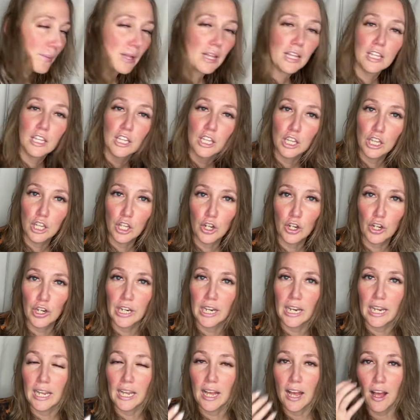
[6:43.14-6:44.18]

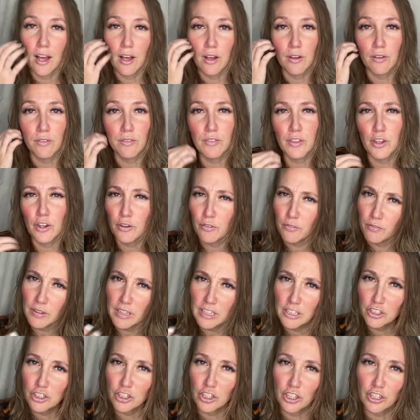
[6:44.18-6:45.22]
learning of their
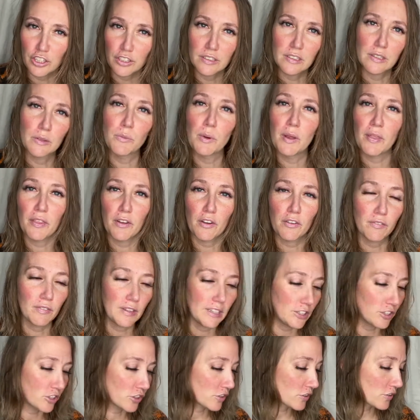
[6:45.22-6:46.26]
features and what their
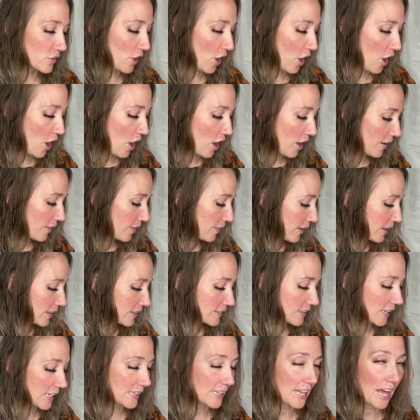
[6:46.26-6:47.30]
features are and things
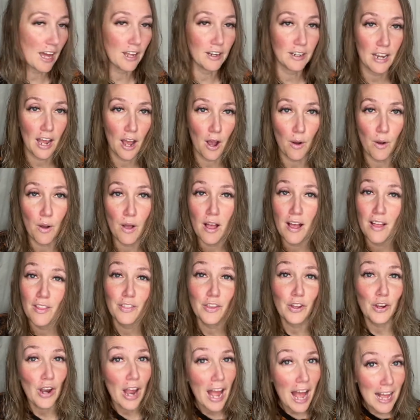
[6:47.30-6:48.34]
like that. Now,
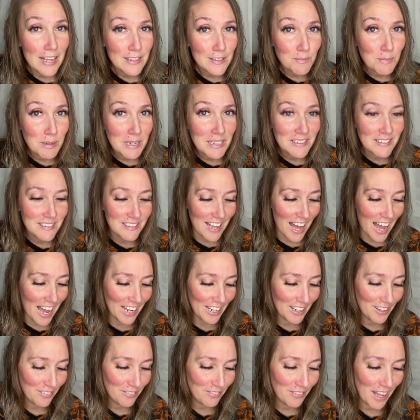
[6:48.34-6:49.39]
there has been a side
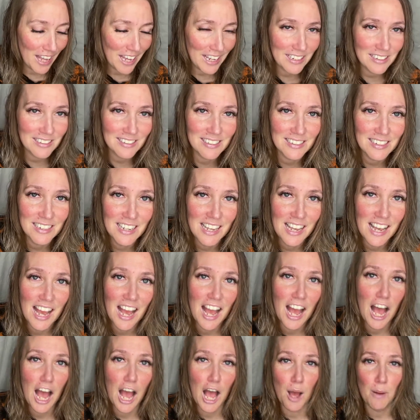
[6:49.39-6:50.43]
effect
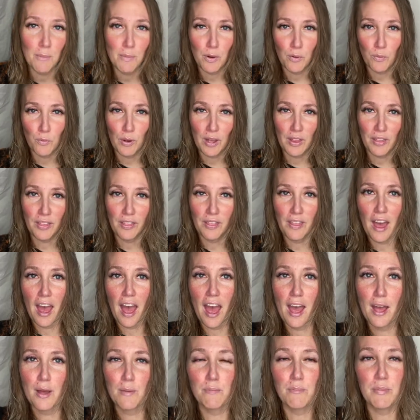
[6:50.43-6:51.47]
with
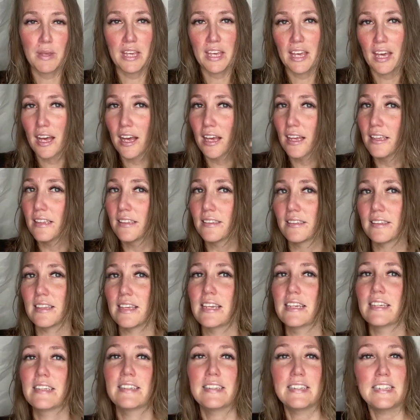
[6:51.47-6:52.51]
that, because
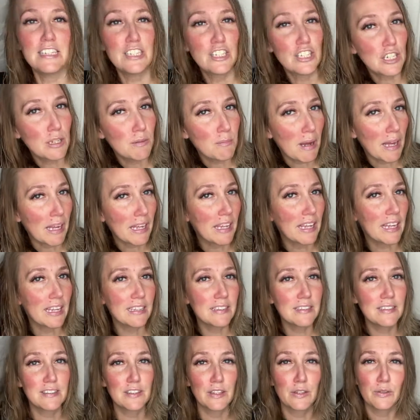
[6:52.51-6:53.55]
in teaching my
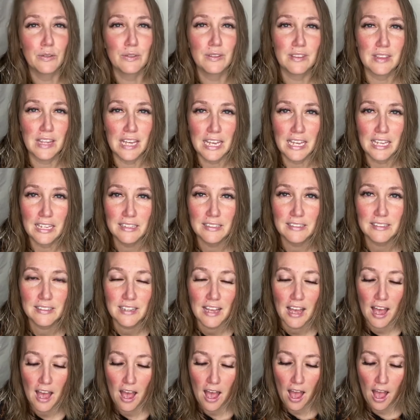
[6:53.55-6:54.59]
kids those things,
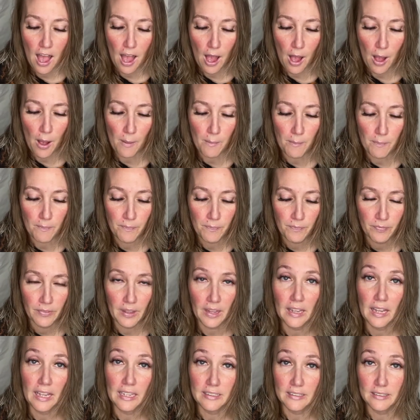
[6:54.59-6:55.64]
they
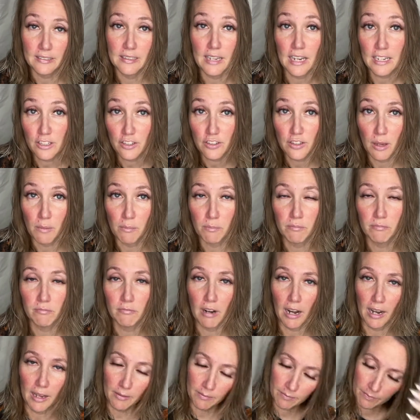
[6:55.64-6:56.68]
like to touch them,
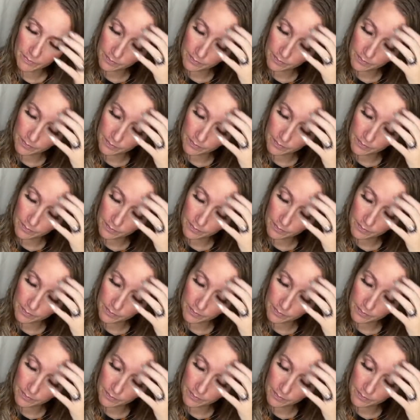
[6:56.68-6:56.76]
right?